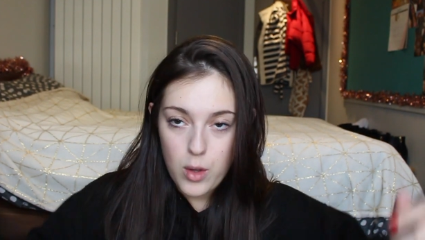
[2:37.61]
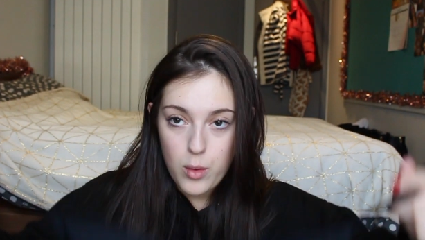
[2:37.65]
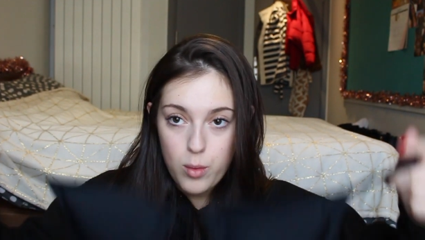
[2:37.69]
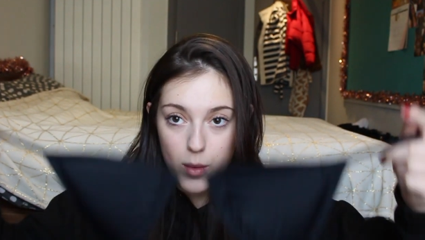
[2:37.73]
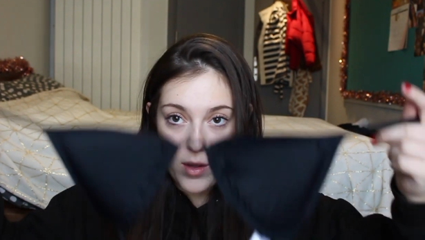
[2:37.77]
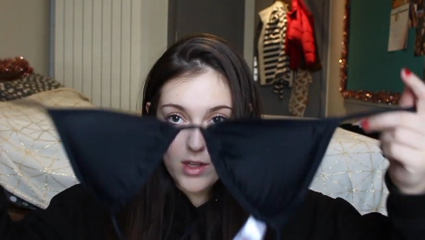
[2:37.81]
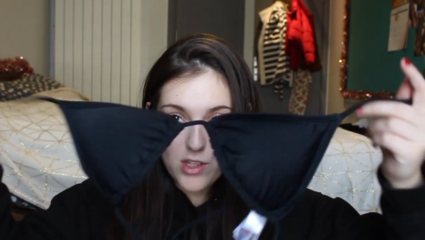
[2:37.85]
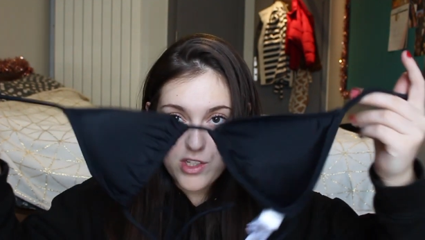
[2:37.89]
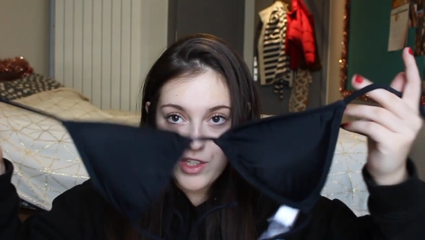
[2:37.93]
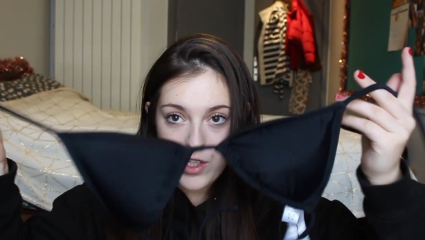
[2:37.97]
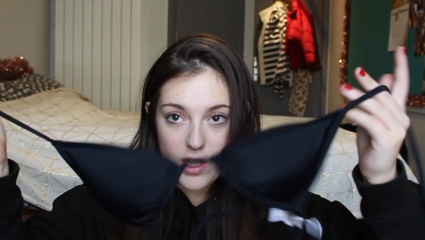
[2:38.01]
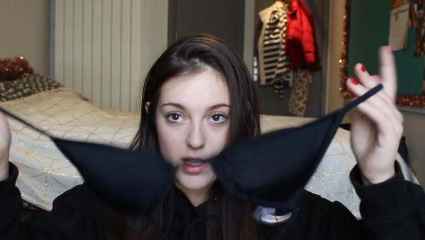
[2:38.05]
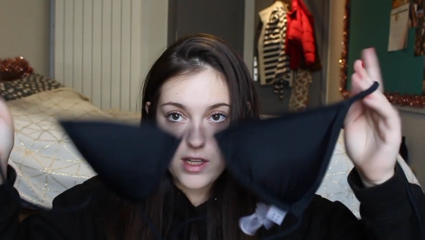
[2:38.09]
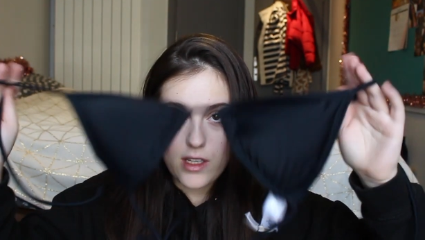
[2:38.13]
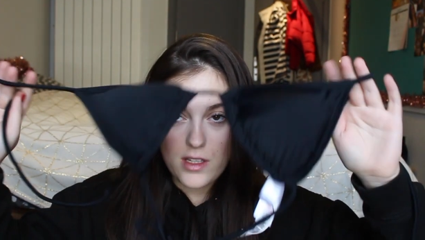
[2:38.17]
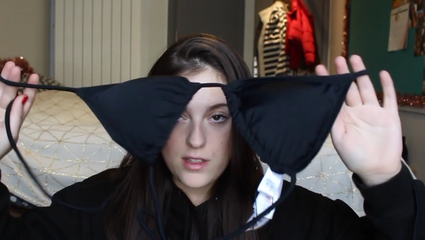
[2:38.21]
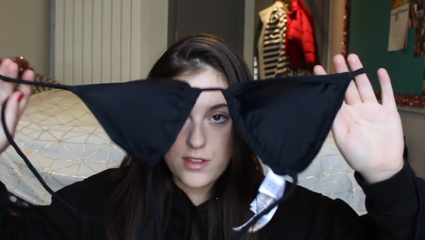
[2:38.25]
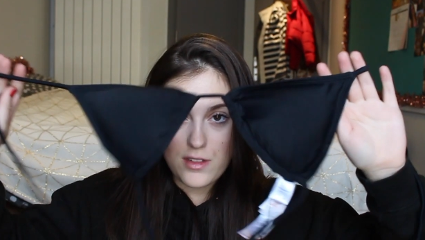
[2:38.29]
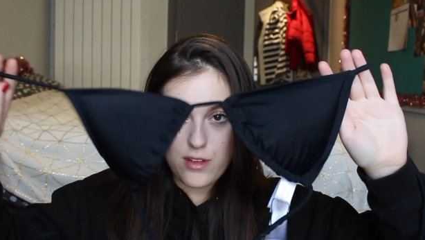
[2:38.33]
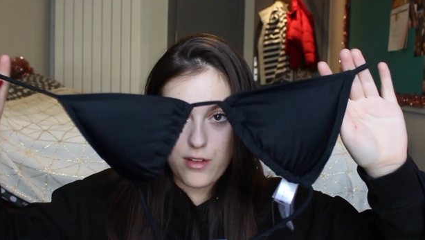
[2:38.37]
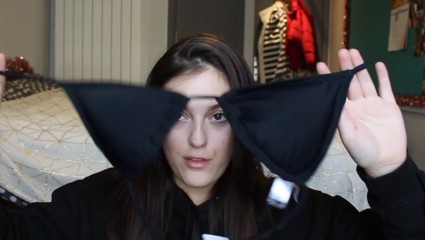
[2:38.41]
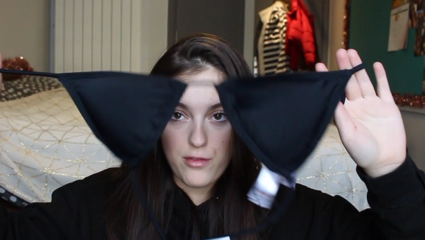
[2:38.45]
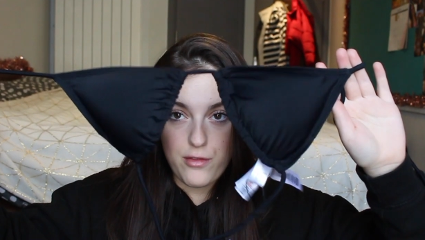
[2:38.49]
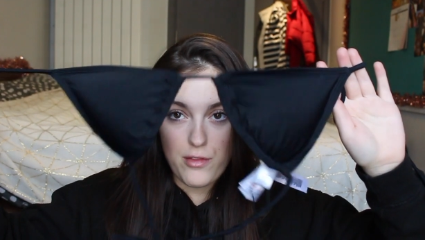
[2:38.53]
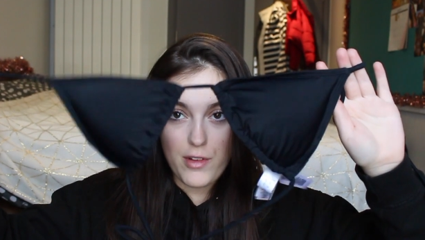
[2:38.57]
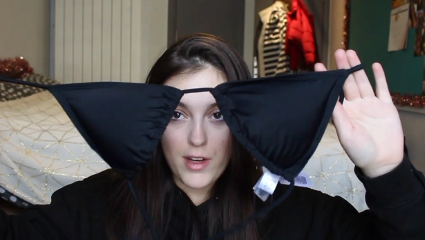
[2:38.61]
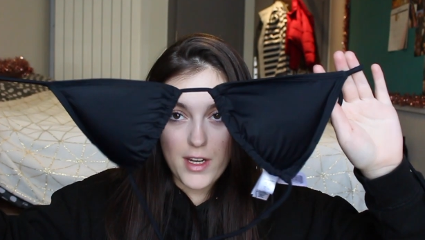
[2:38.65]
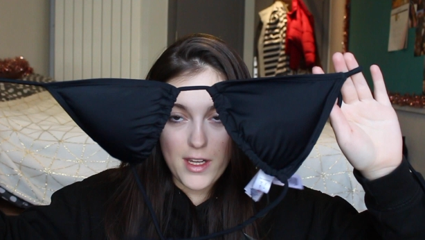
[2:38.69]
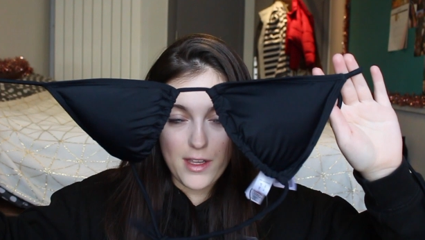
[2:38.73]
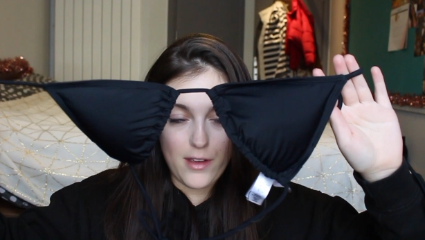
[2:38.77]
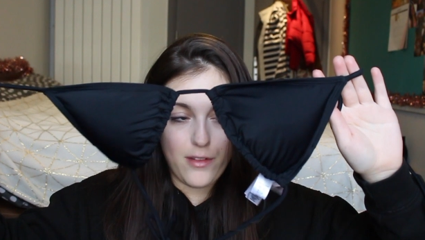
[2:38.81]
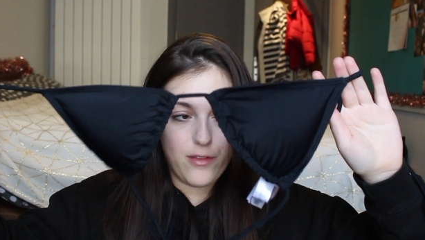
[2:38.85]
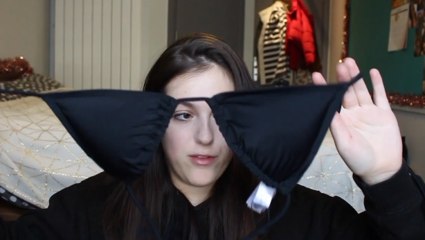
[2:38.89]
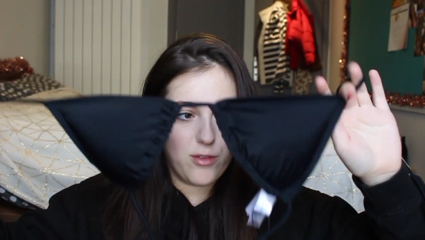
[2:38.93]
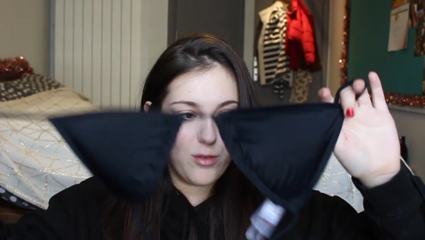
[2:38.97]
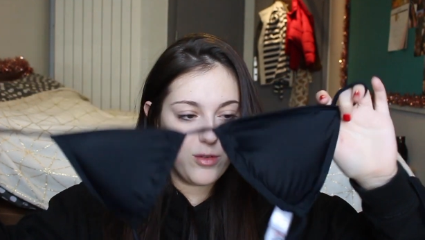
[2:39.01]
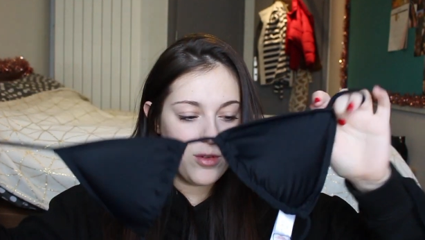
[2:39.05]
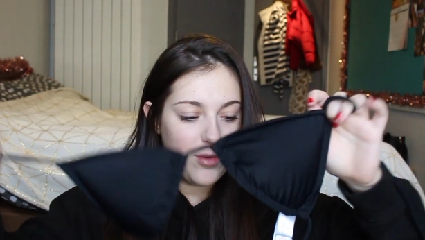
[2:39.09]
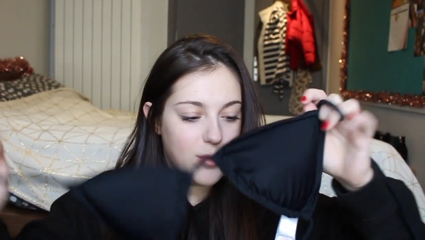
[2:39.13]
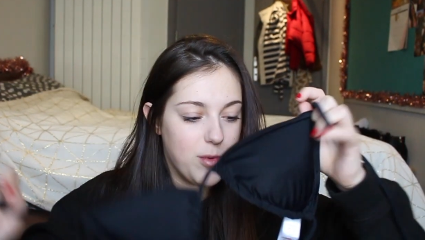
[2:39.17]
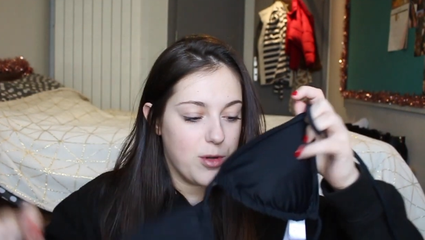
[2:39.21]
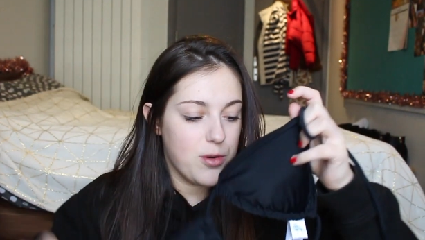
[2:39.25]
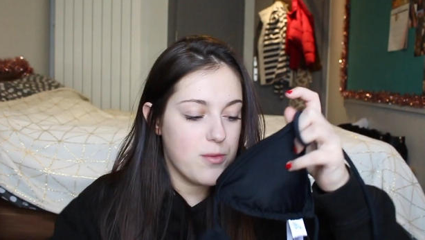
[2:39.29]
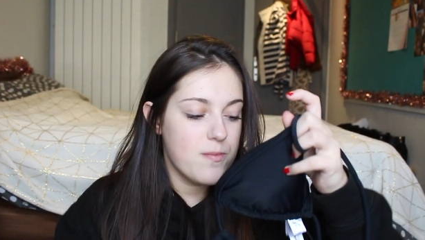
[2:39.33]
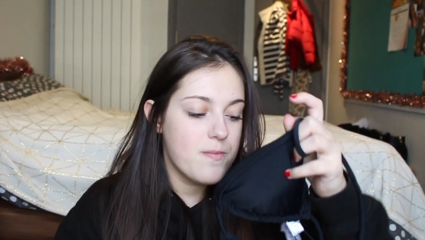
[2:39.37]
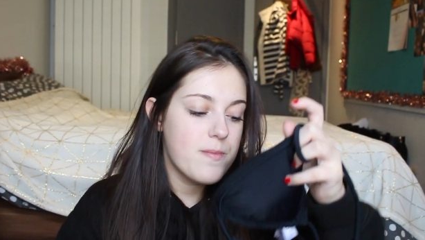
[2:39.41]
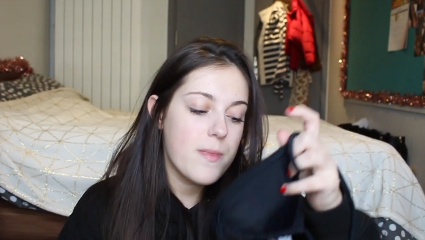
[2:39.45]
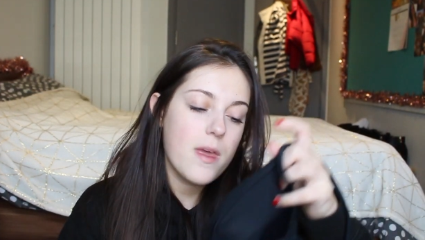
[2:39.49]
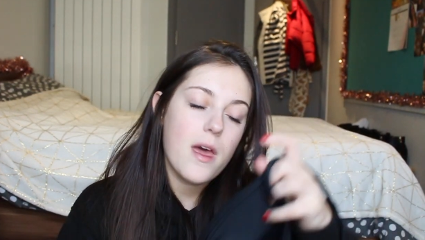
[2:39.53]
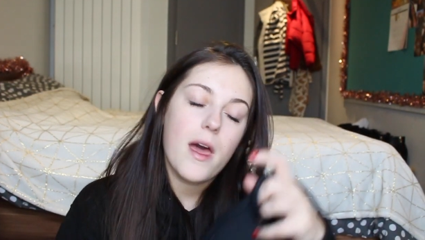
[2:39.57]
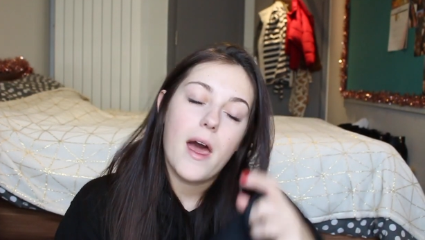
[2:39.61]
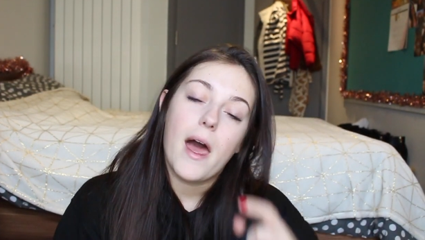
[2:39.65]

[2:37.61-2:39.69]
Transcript: which is really affordable.